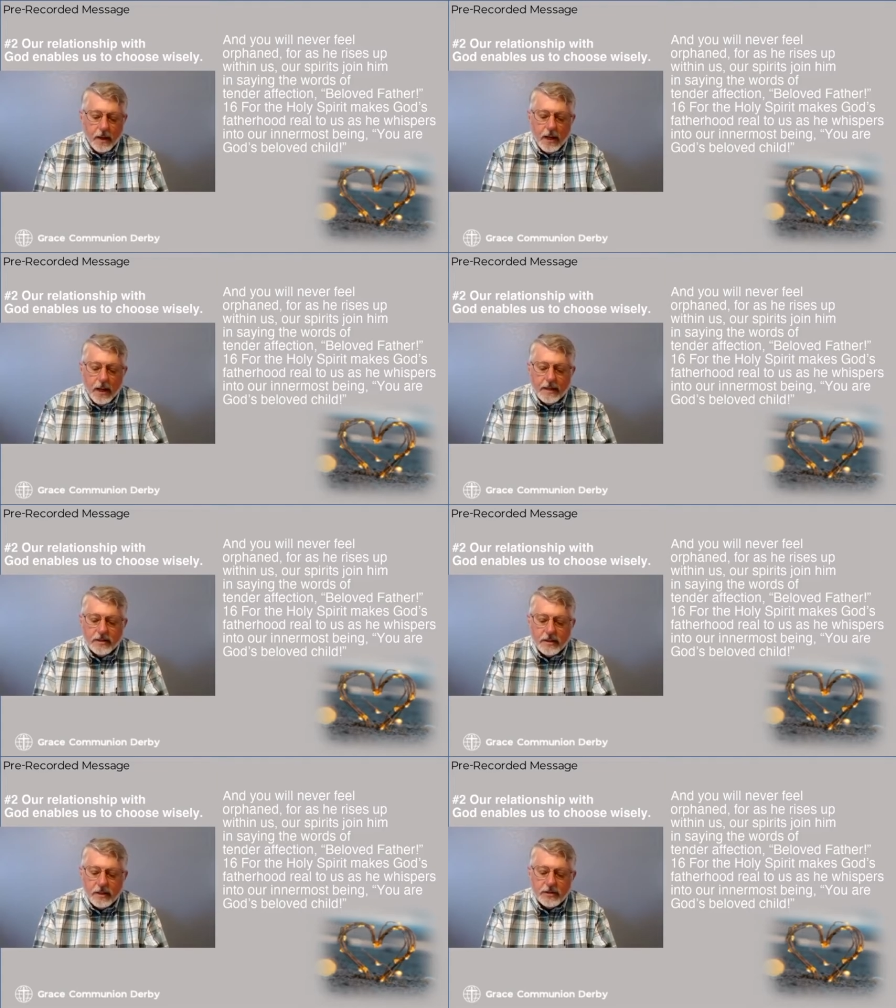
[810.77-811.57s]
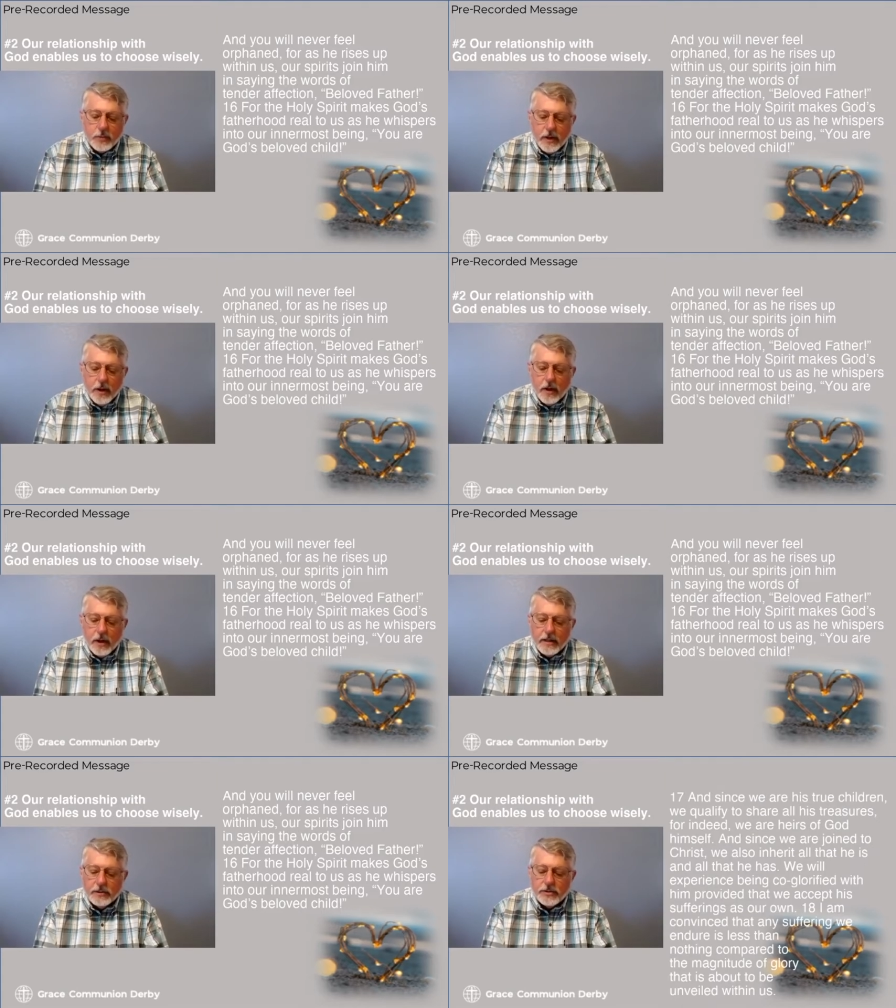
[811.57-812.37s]
And since we are
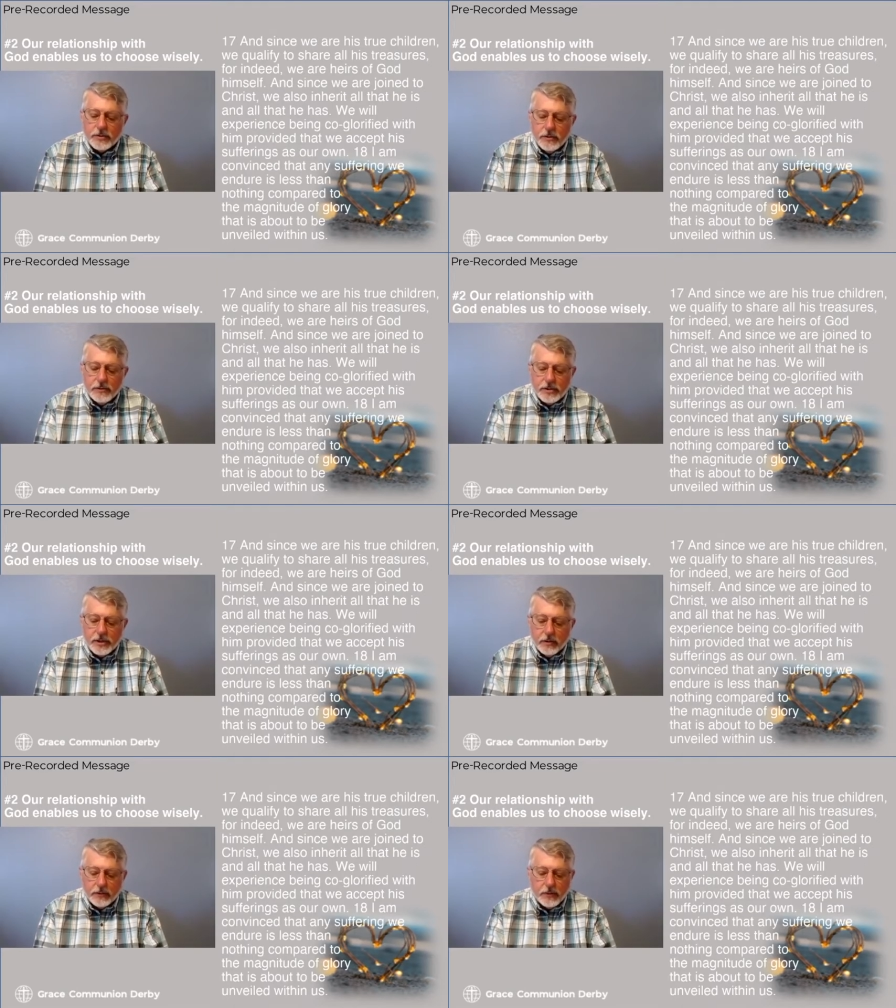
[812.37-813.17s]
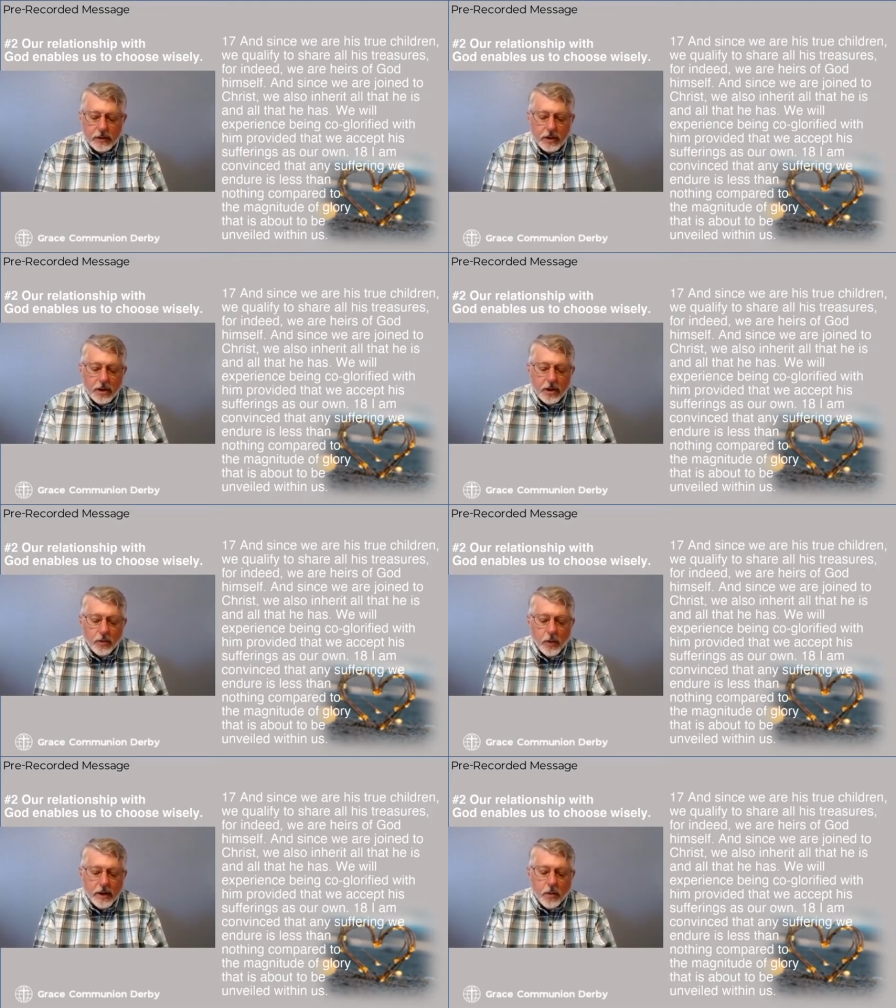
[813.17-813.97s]
his true children,
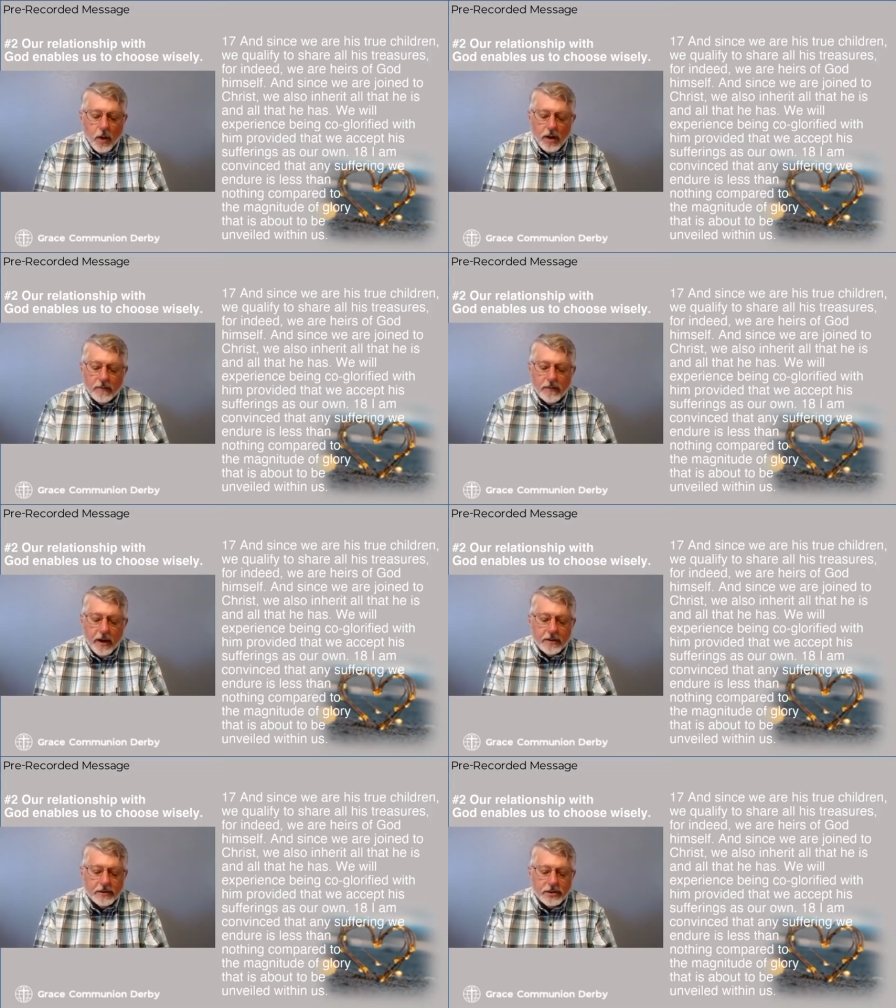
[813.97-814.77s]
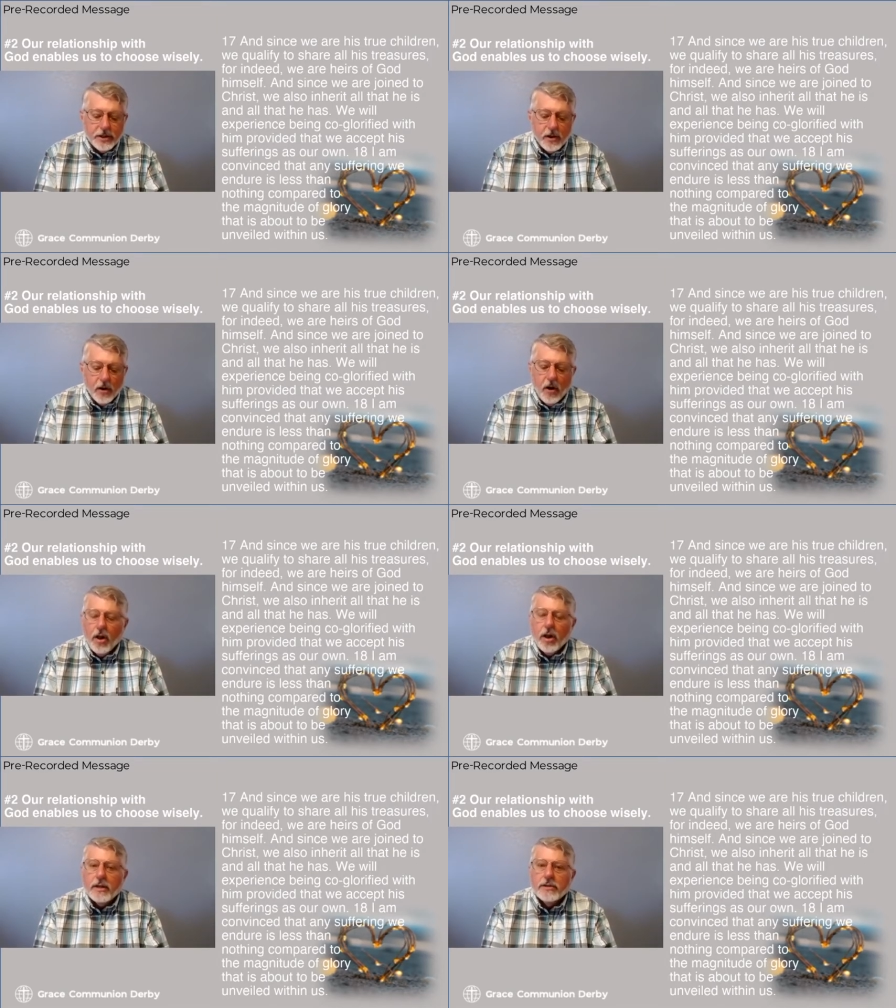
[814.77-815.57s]
we qualify to share all
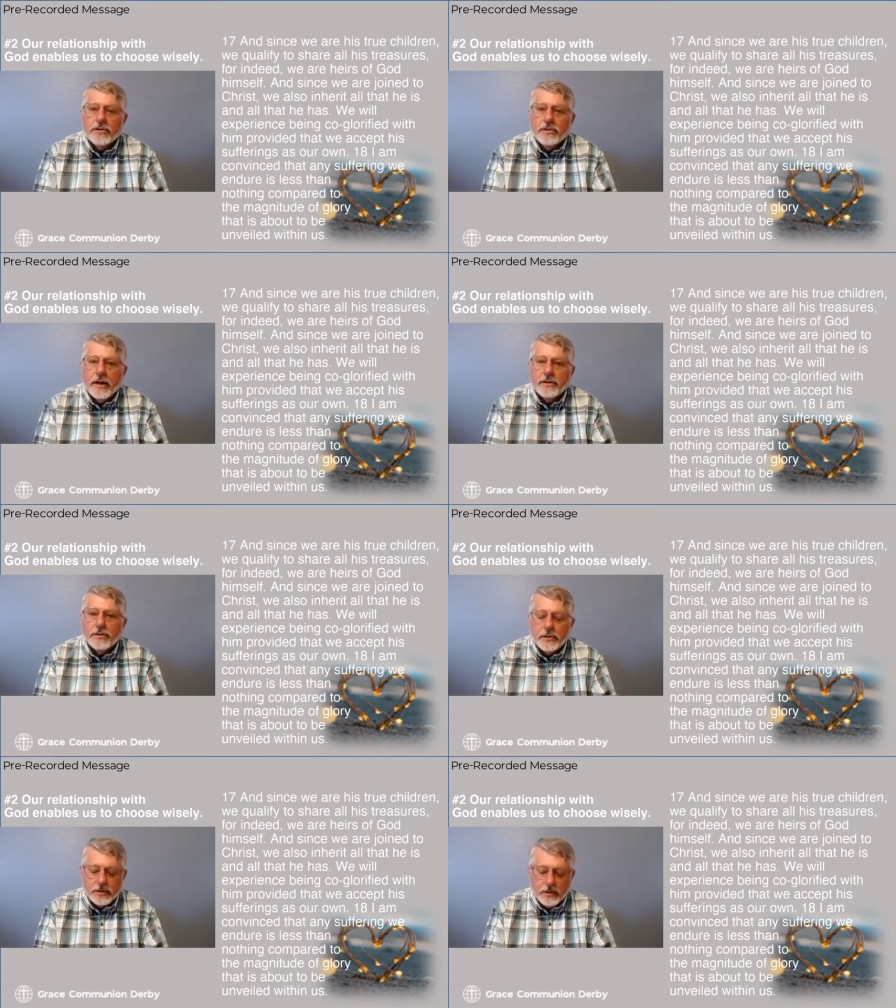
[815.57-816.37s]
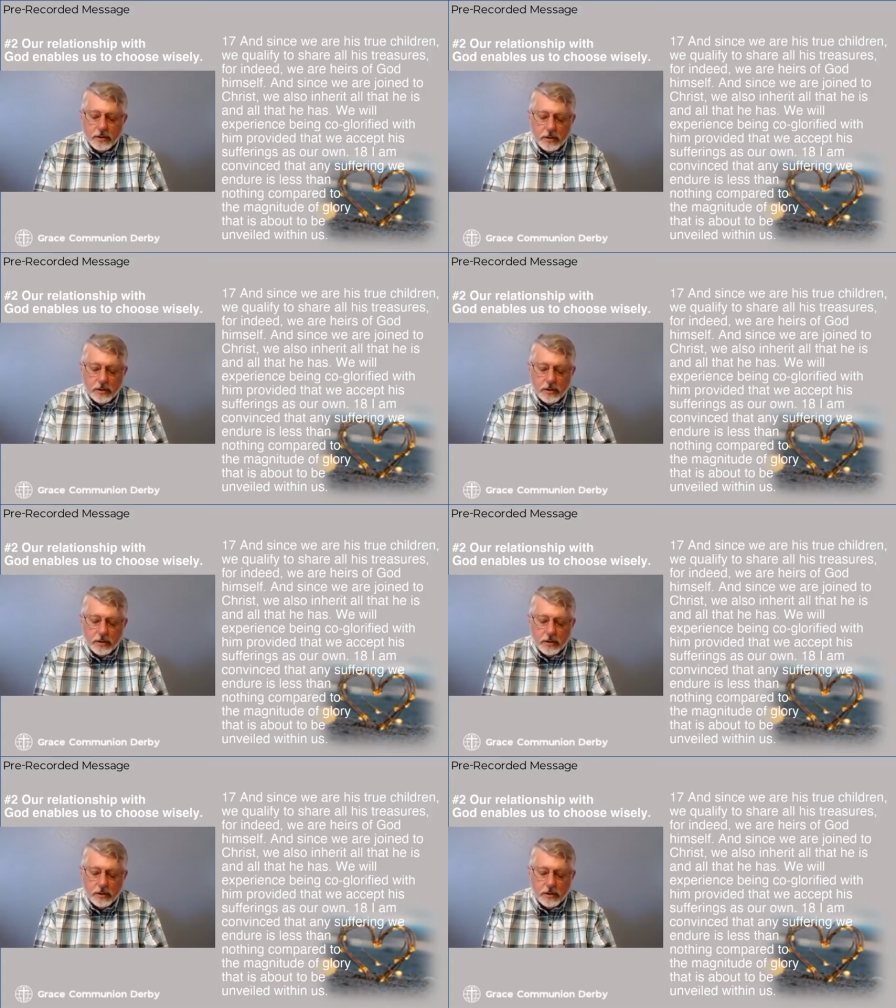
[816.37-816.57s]
his treasures.